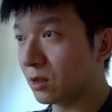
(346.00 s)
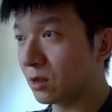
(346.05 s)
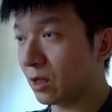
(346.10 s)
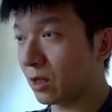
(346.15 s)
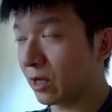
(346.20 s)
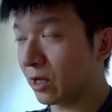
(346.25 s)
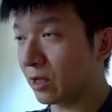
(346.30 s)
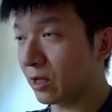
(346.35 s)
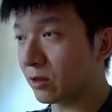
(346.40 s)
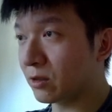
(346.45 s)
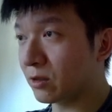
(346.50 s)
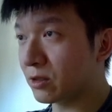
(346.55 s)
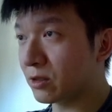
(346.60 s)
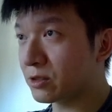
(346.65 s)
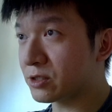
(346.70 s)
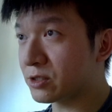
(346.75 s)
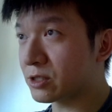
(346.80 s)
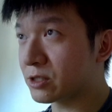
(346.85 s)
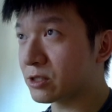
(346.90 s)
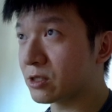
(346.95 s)
And this
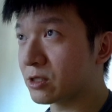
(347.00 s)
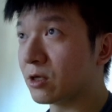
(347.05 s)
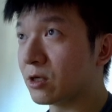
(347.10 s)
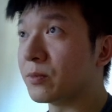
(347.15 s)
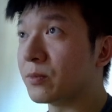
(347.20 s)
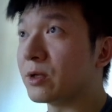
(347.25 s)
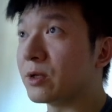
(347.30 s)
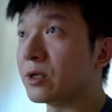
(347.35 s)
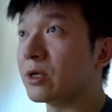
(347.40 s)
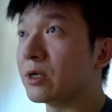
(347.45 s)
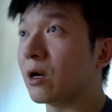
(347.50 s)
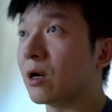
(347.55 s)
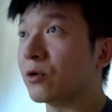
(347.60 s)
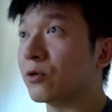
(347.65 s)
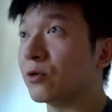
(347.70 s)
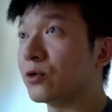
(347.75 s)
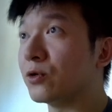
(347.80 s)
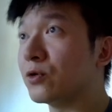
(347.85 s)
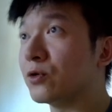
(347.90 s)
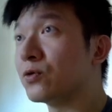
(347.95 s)
is gonna be our
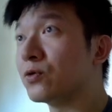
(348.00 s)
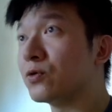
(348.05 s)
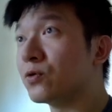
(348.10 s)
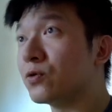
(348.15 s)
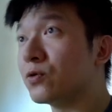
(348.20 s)
new